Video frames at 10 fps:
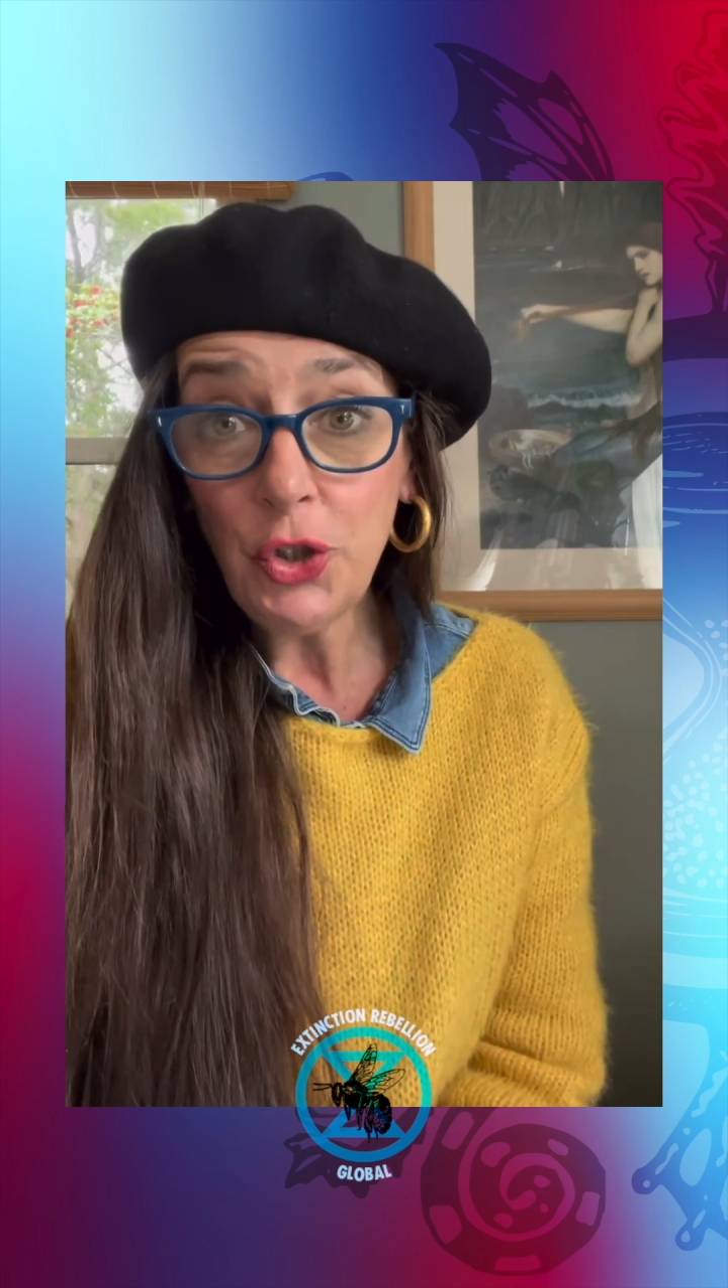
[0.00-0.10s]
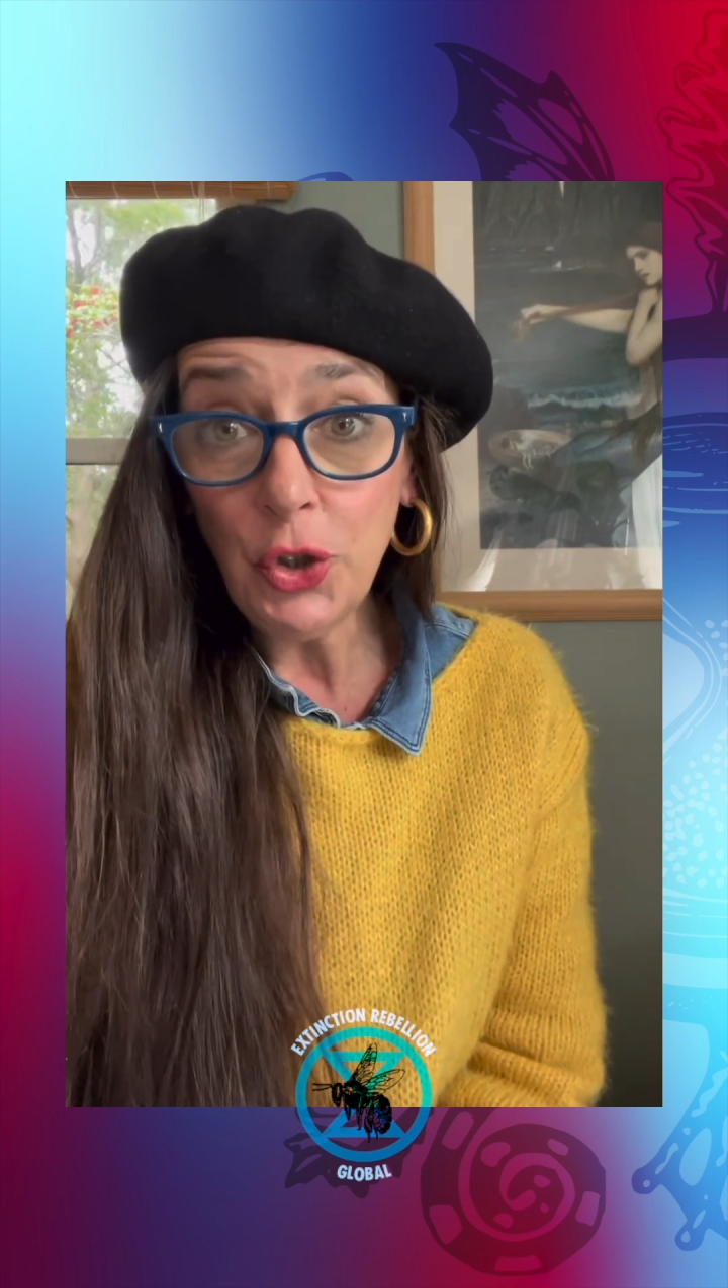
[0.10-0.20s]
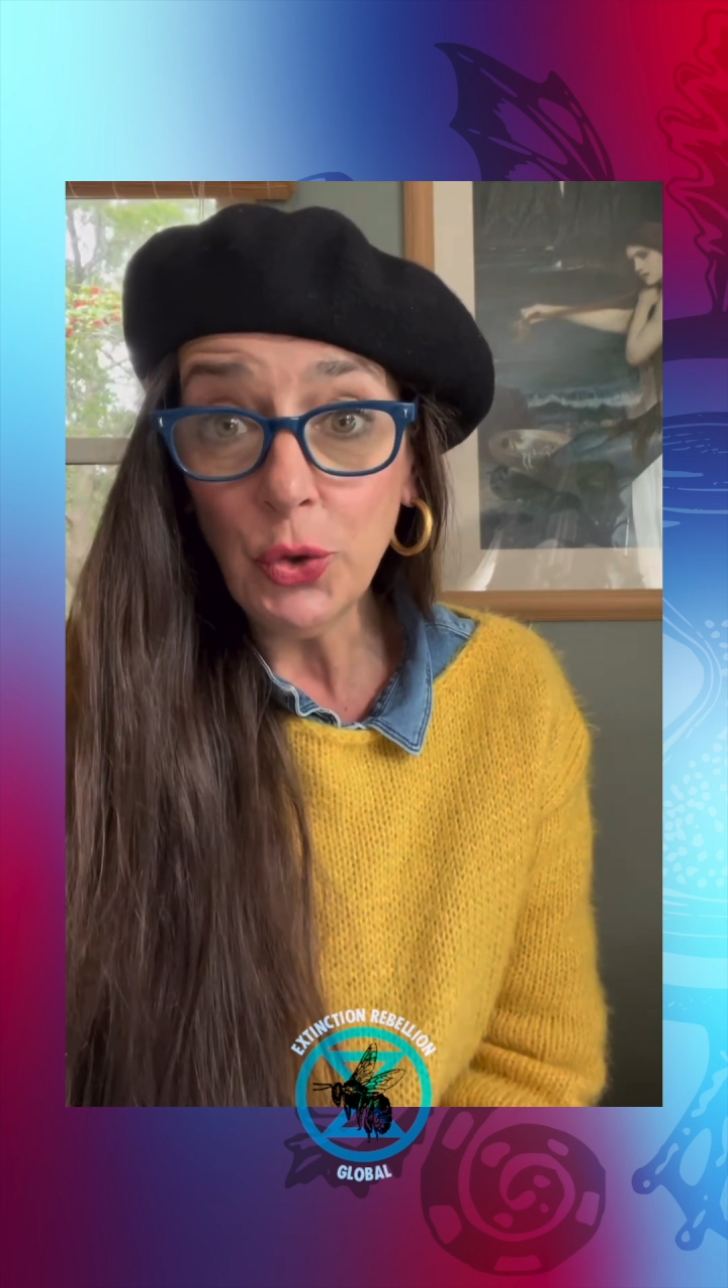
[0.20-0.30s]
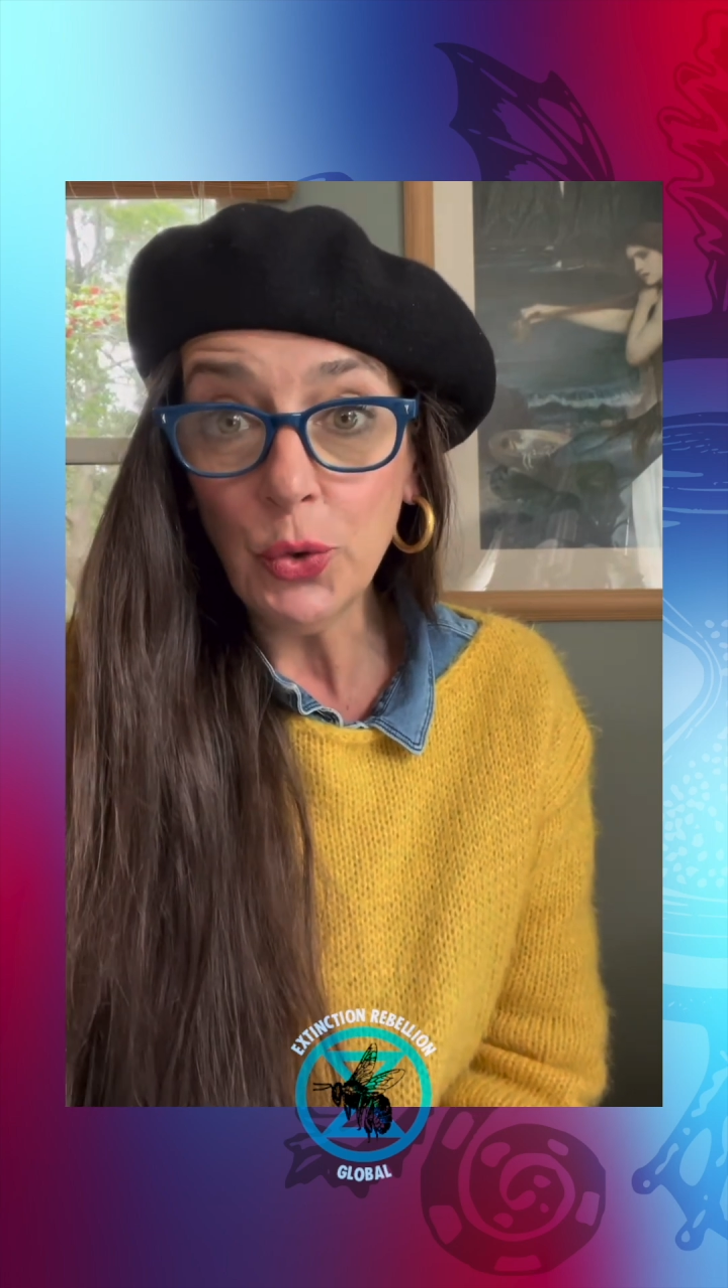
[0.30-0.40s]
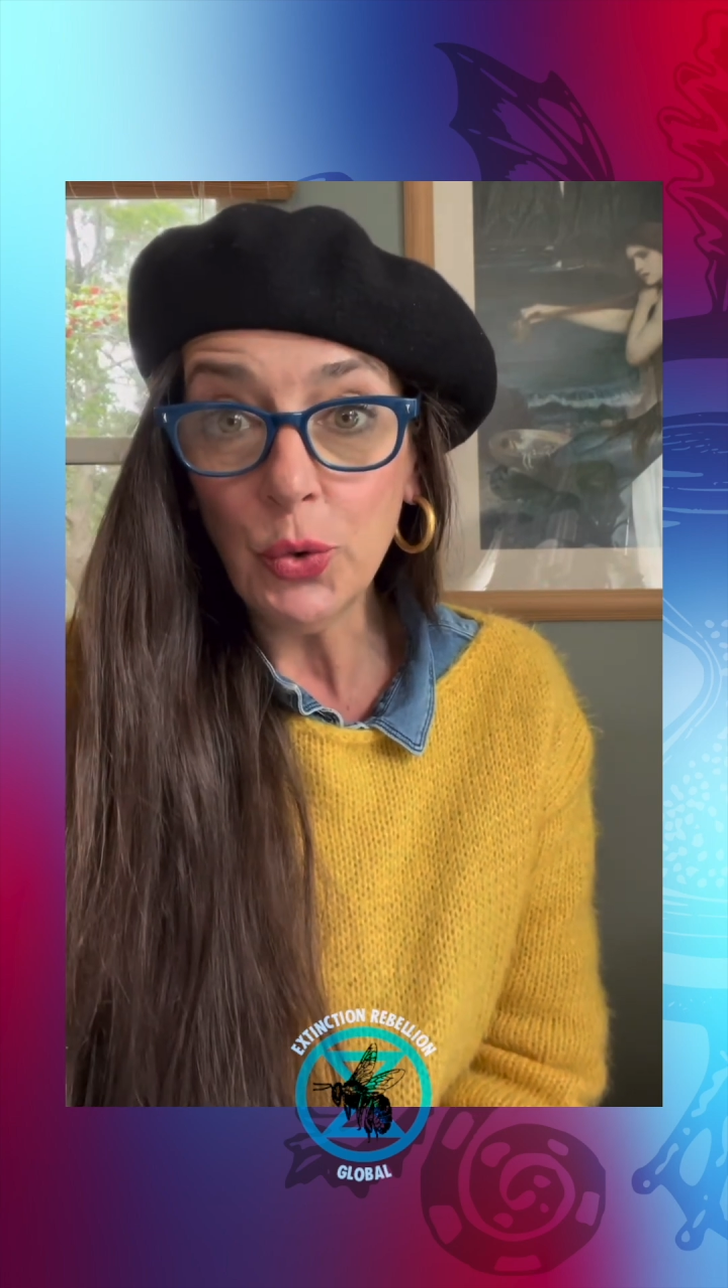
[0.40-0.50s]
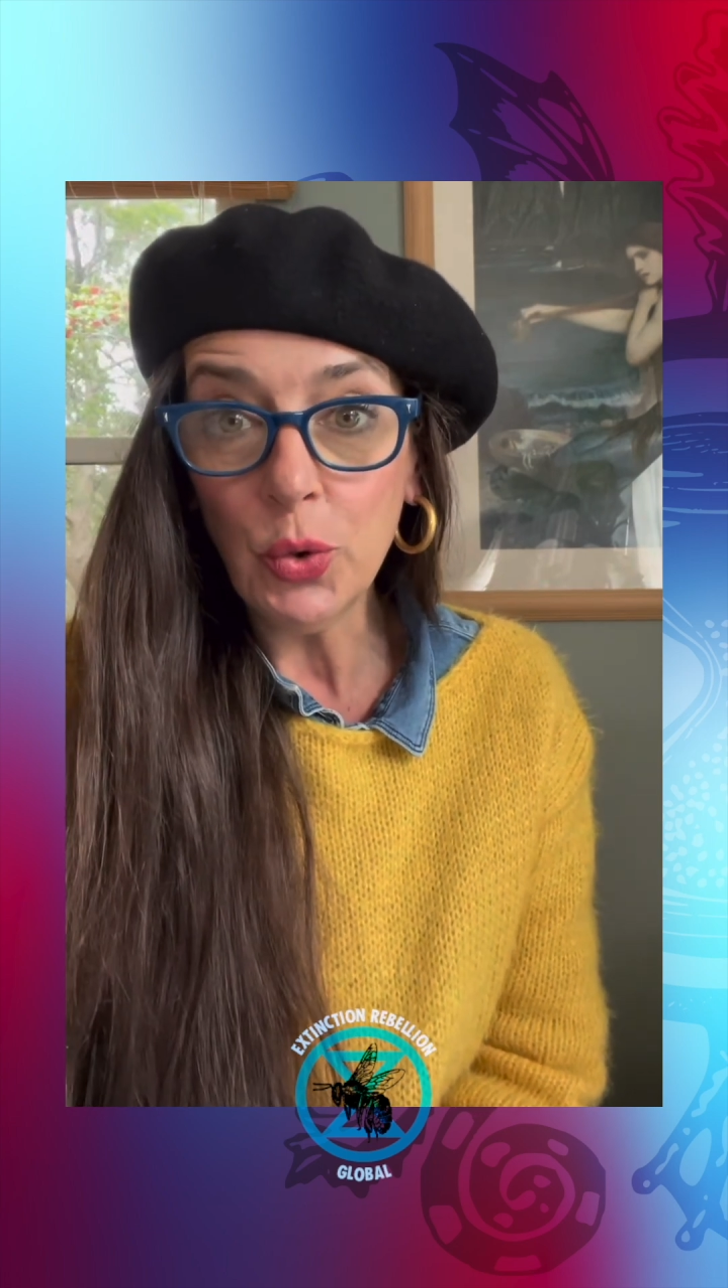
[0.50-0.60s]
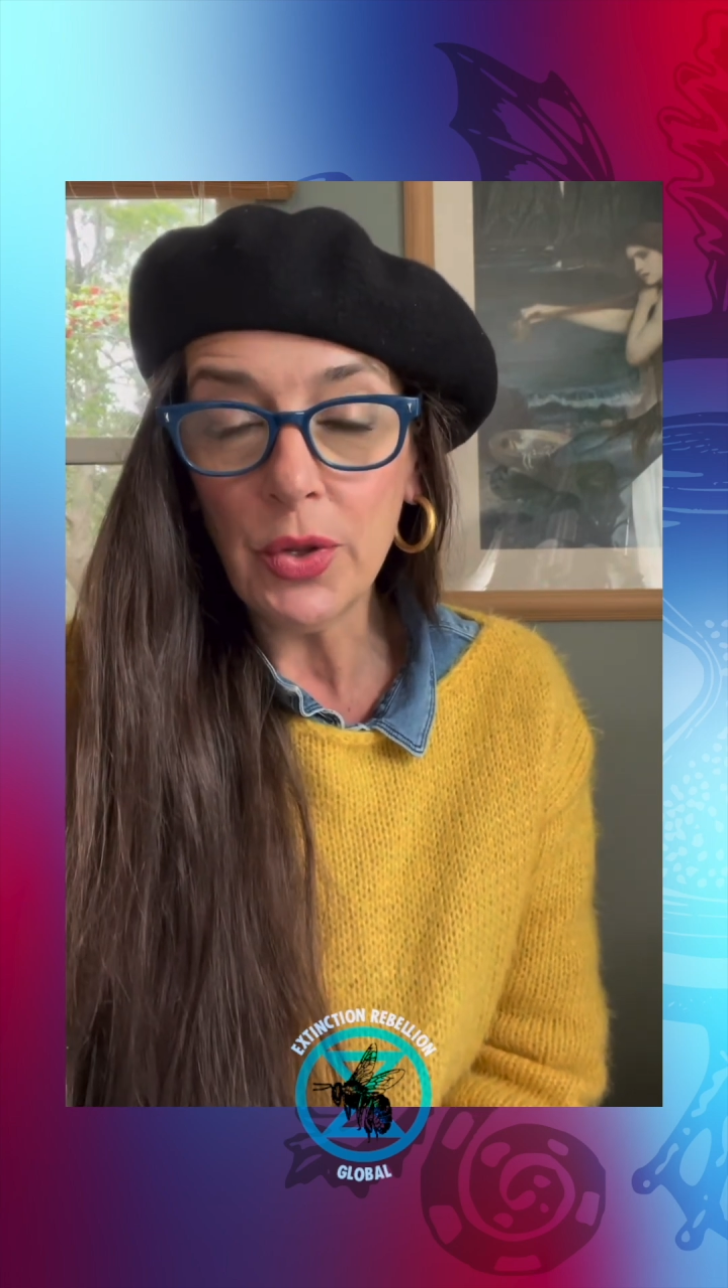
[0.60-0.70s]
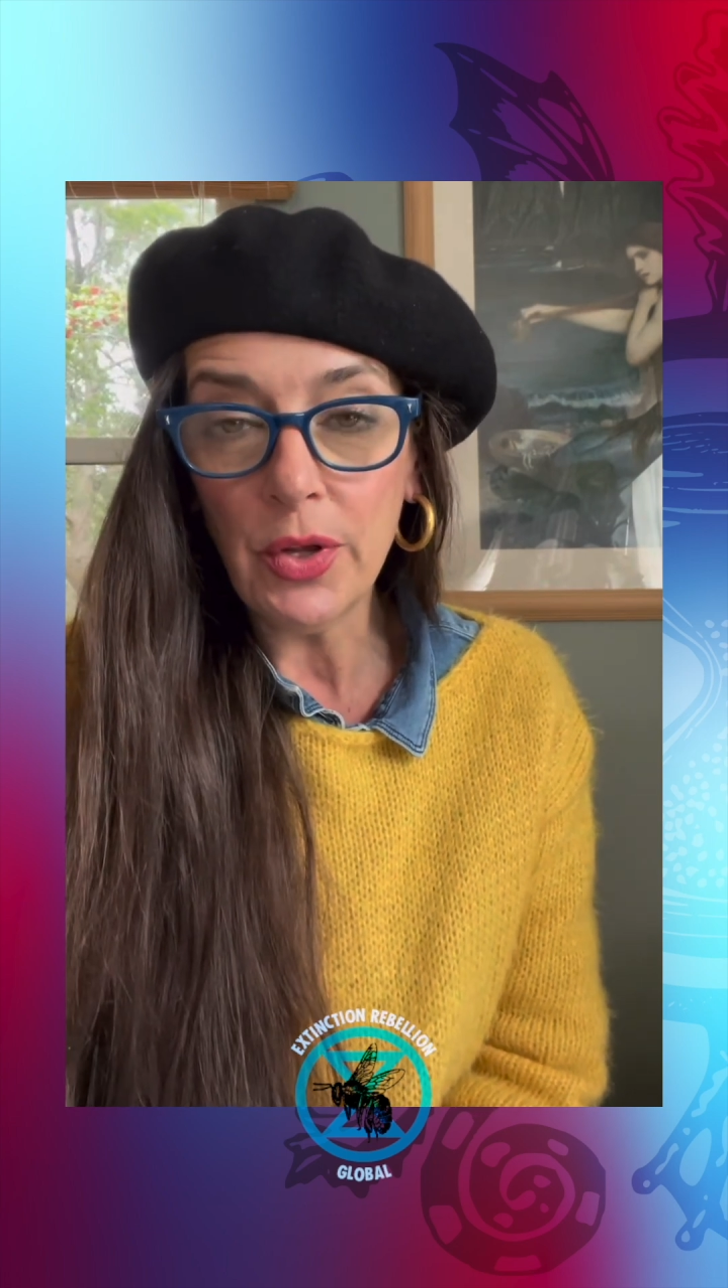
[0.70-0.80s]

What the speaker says: to